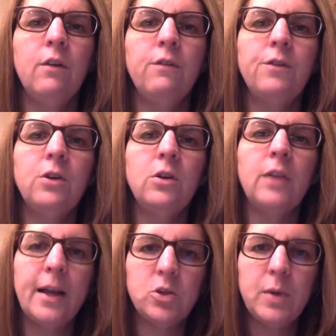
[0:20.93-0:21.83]
For
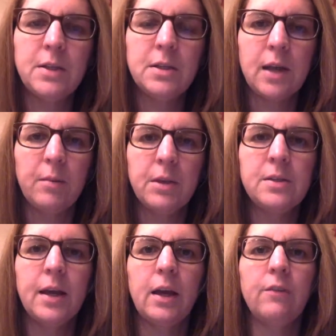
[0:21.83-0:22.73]
last week's
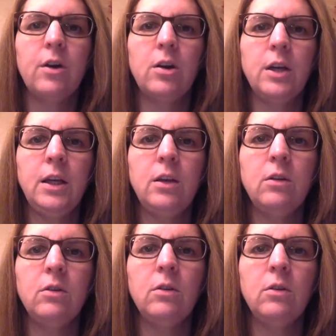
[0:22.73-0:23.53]
assignments, I have already